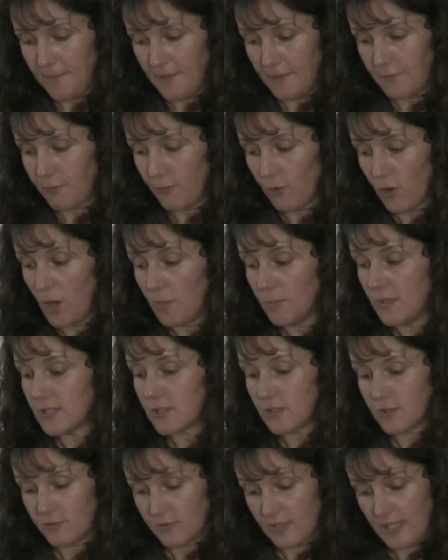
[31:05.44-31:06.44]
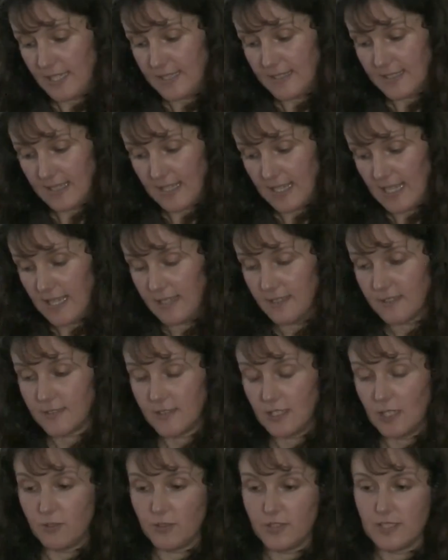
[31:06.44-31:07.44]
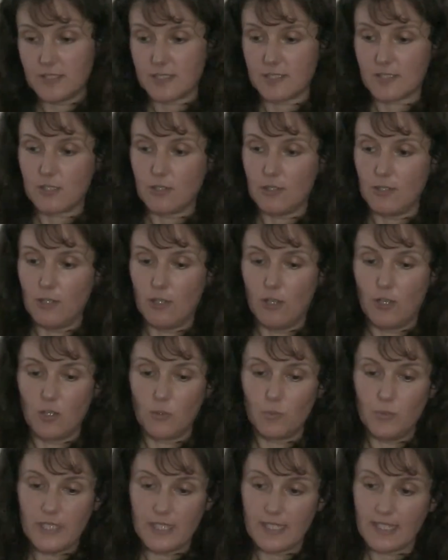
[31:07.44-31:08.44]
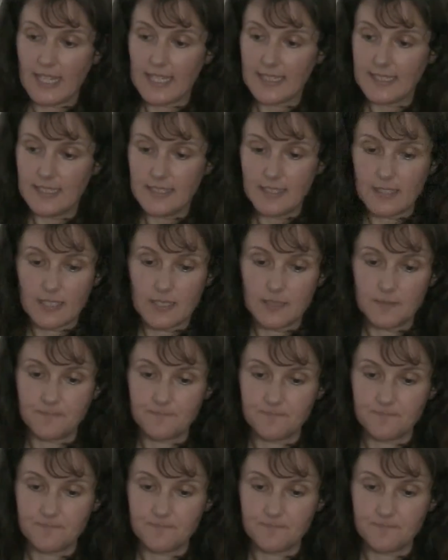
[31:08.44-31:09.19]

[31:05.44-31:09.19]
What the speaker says: The former trade, now this is too long, we cut it.